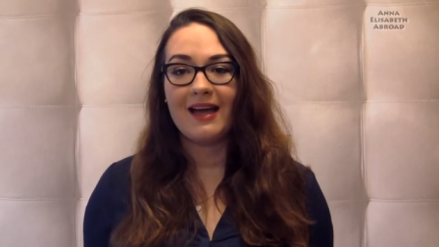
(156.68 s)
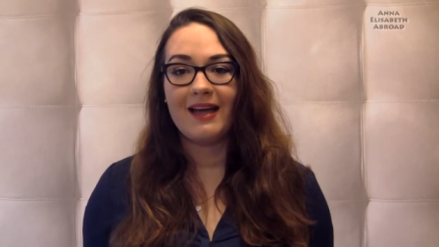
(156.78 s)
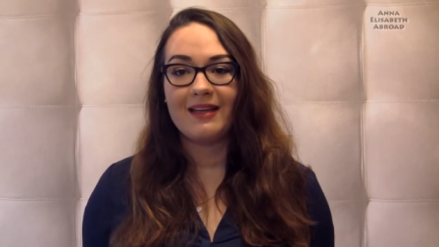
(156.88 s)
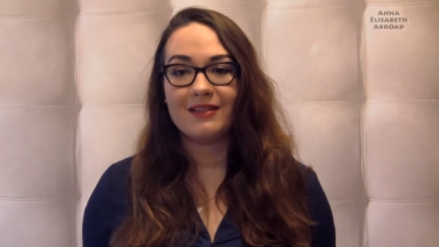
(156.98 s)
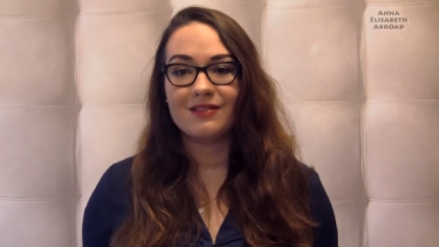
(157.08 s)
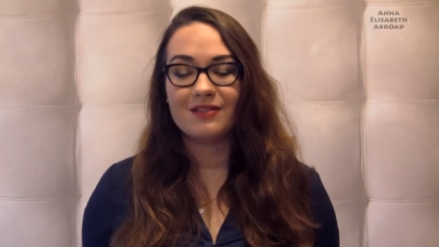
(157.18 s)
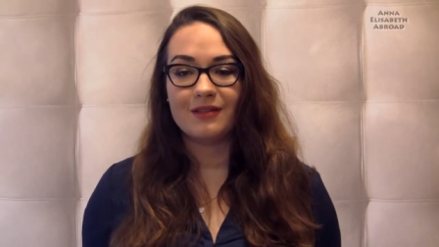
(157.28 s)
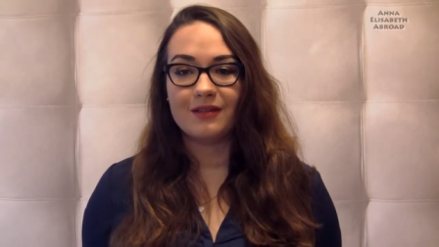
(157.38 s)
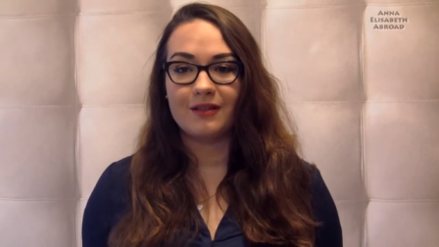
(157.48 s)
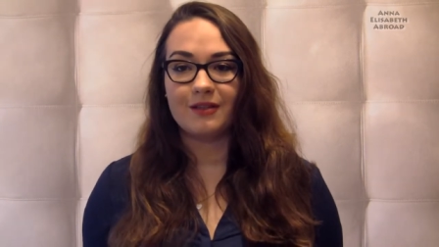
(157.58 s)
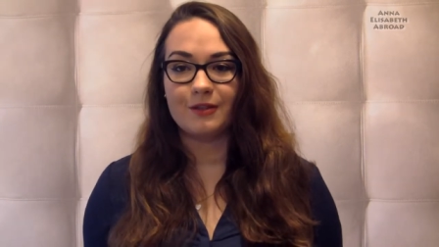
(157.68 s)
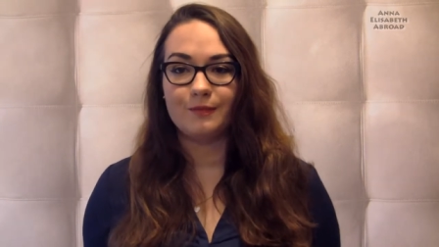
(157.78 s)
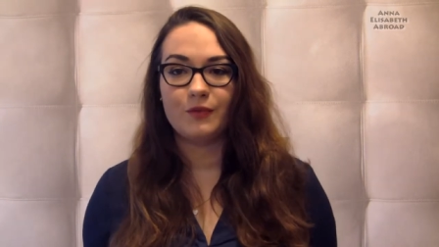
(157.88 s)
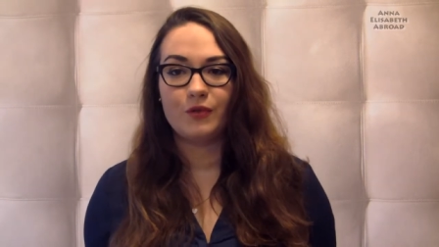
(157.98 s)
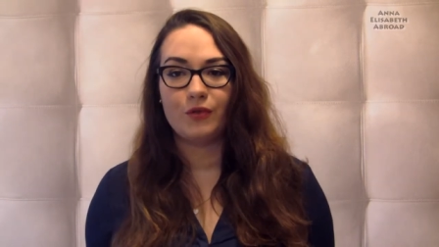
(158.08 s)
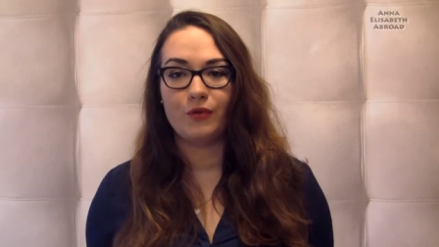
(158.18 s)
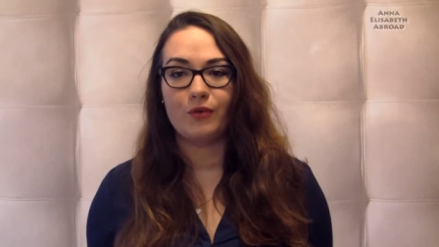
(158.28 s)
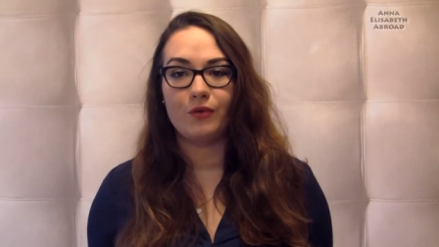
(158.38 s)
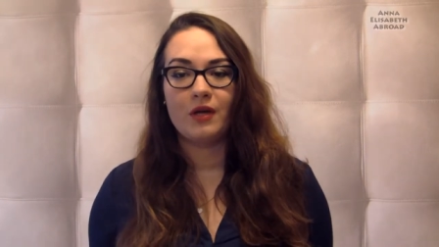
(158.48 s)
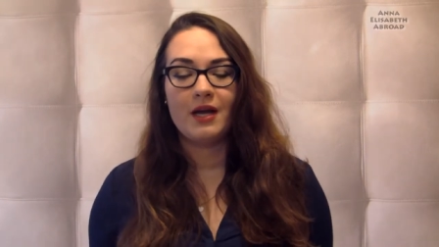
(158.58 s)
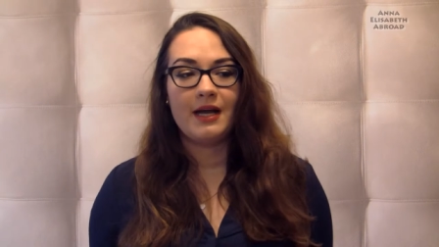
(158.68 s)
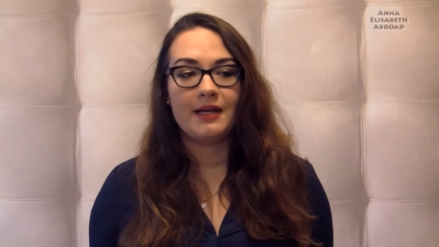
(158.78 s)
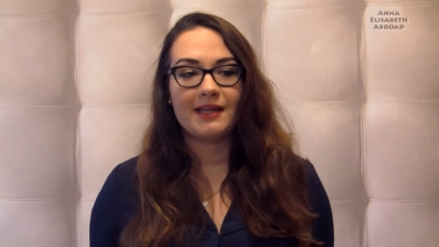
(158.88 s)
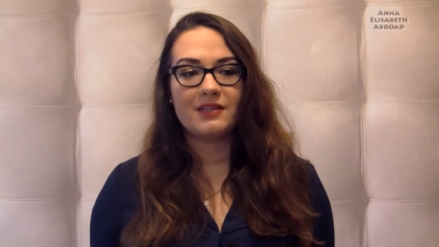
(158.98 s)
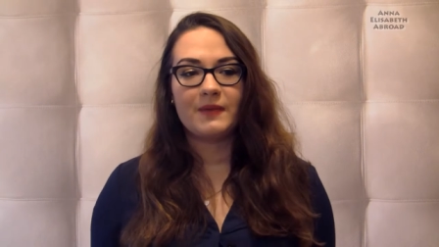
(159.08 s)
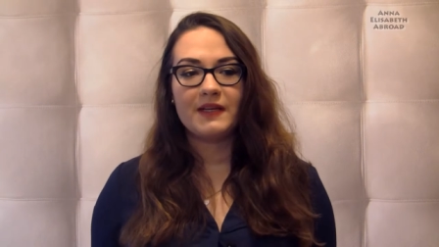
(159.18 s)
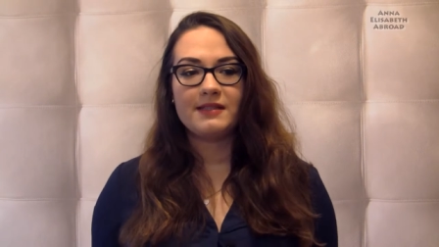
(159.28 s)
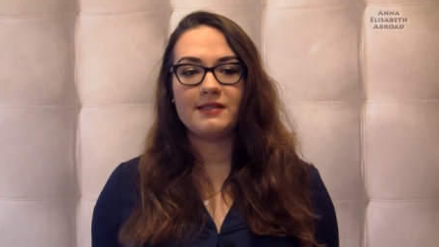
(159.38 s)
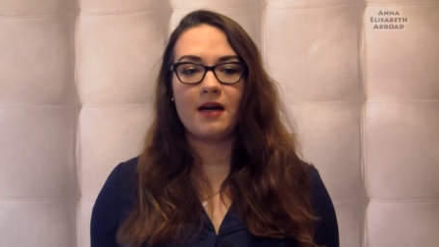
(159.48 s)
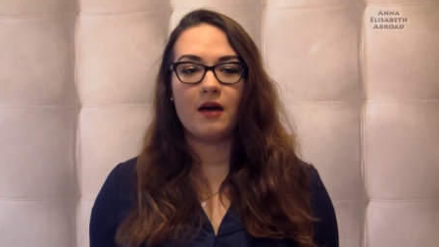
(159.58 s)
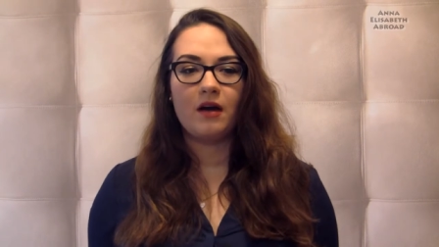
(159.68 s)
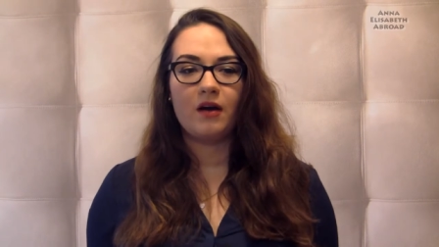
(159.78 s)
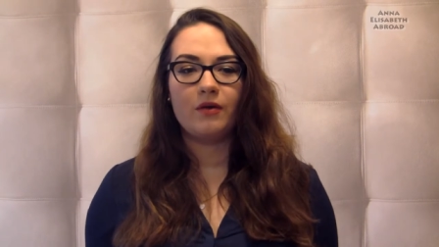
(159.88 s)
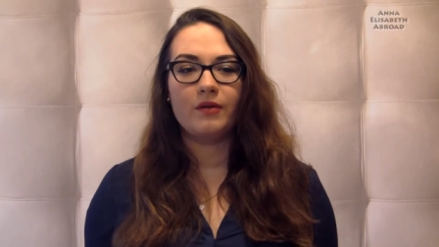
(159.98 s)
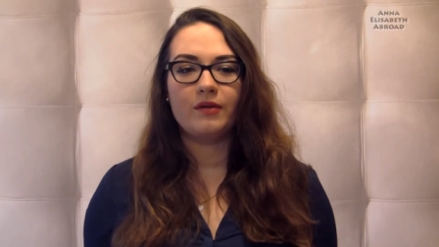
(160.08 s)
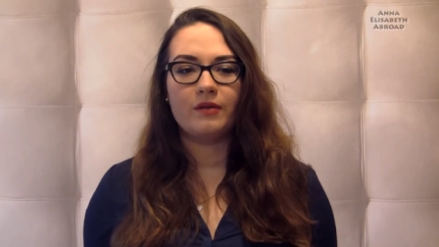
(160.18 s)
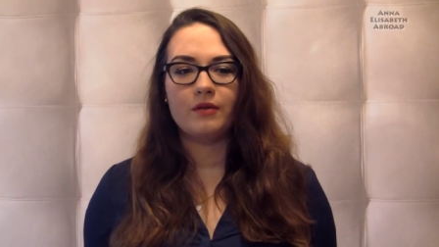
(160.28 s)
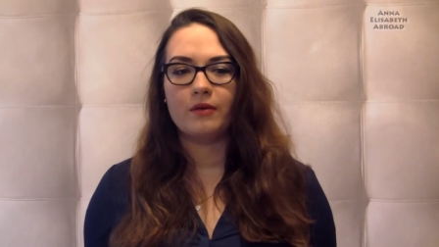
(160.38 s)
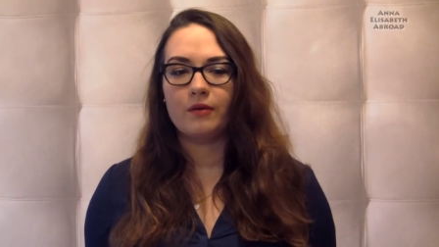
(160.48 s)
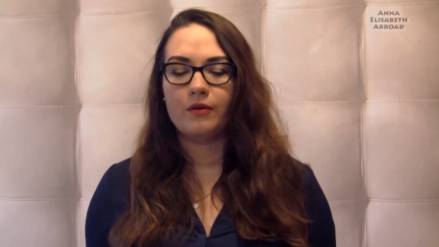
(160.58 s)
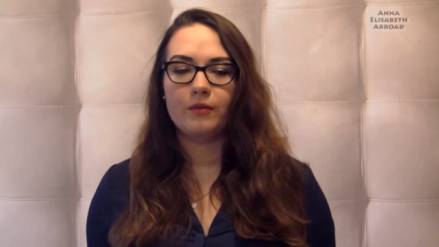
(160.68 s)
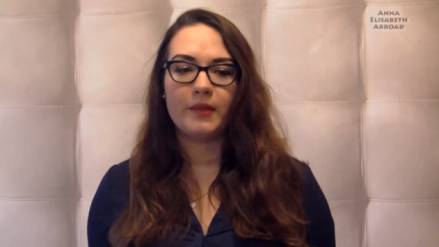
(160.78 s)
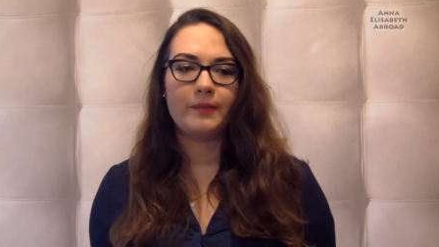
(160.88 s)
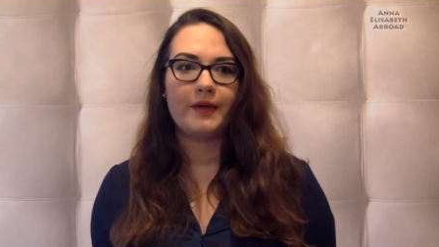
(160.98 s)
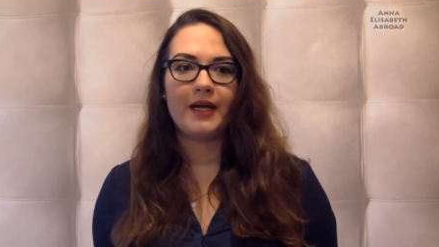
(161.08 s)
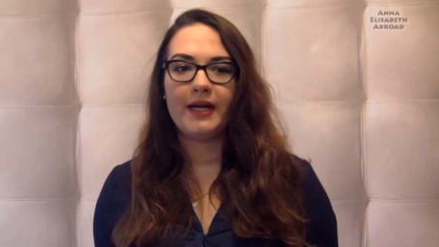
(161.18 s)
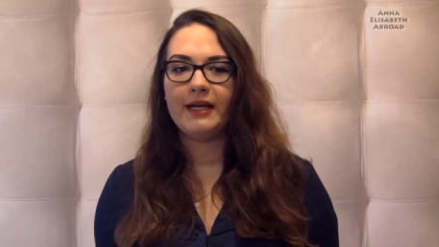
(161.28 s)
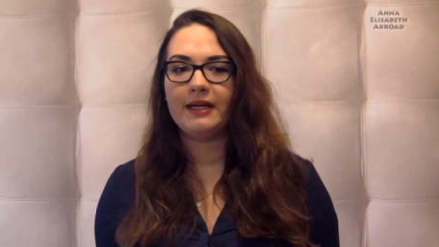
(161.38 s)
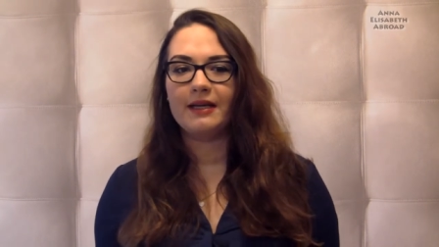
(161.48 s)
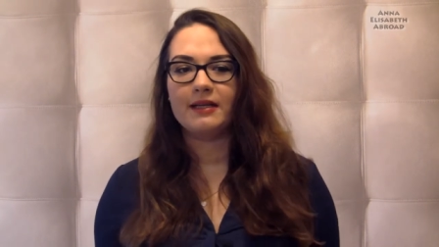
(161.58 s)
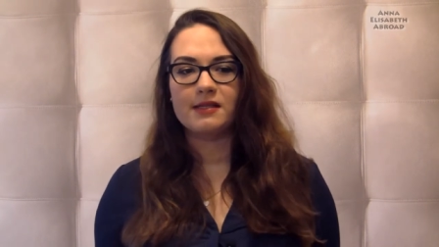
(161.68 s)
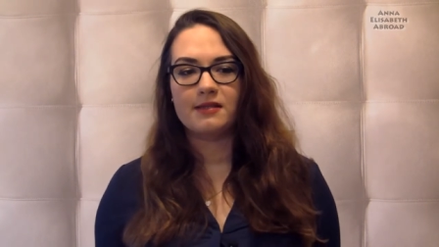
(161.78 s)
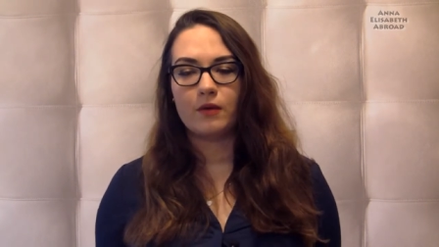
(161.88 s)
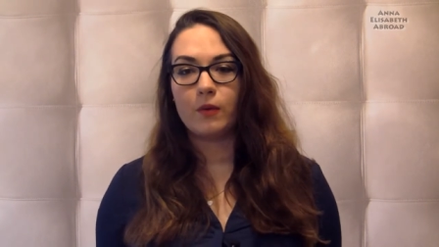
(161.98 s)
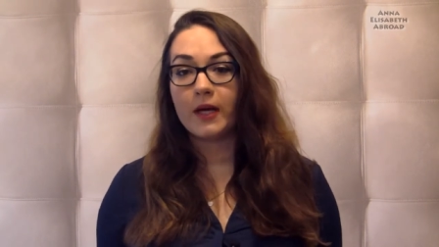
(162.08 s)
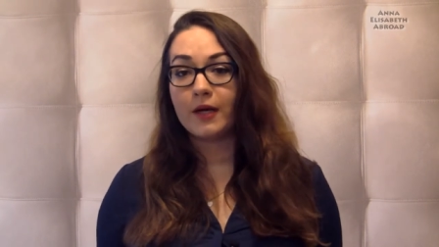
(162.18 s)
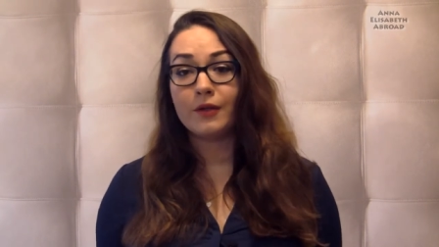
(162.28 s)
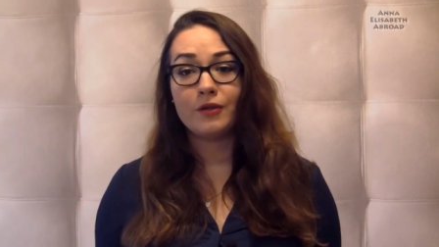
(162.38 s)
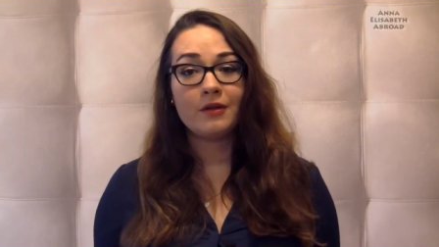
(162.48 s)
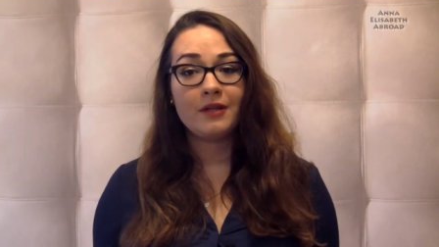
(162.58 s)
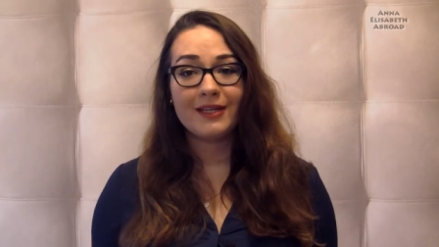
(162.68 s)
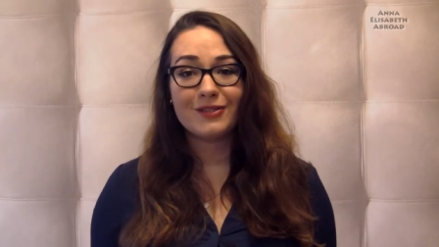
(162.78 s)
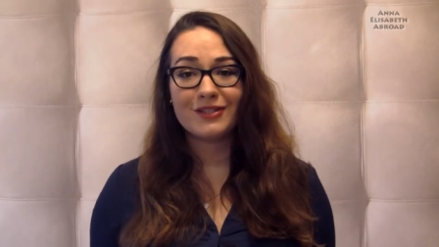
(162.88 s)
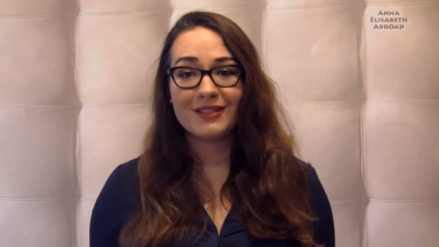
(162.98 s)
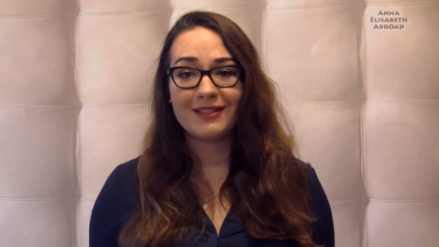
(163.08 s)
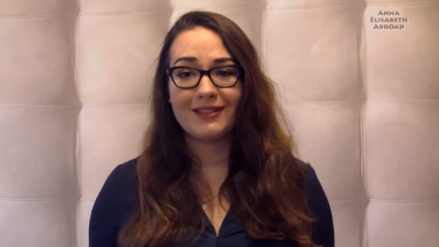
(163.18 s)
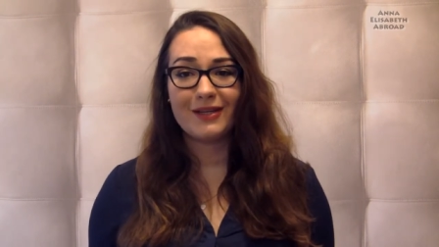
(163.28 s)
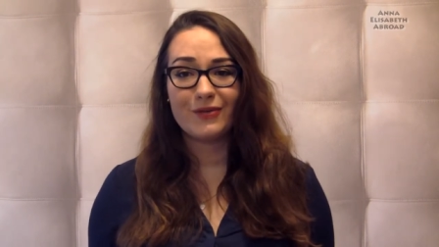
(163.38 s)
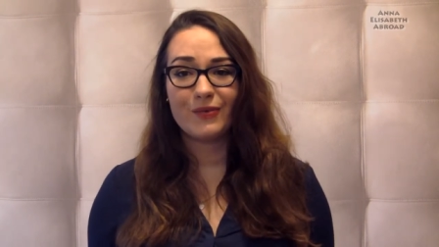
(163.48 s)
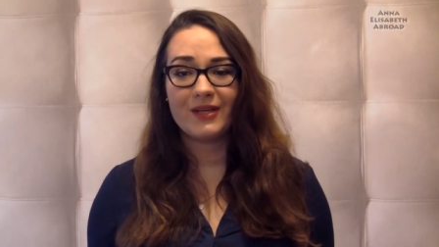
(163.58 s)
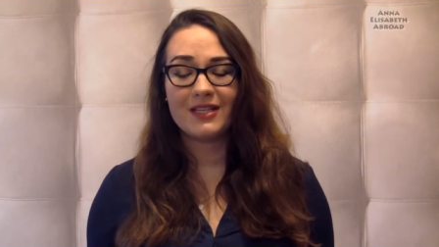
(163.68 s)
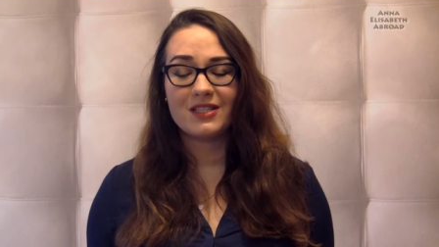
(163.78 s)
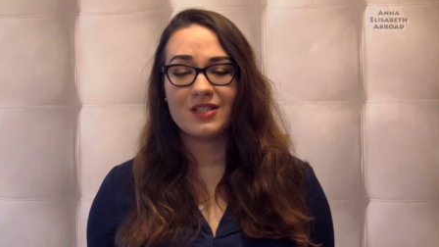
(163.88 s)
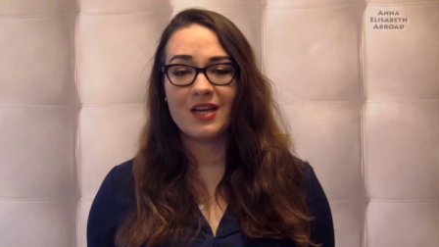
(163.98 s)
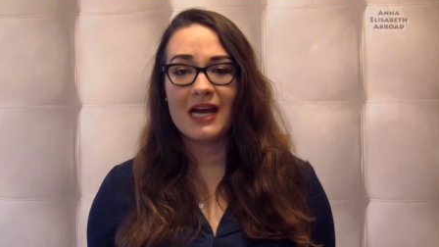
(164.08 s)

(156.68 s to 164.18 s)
and um, to explains how you know human brain is acquiring knowledge in the language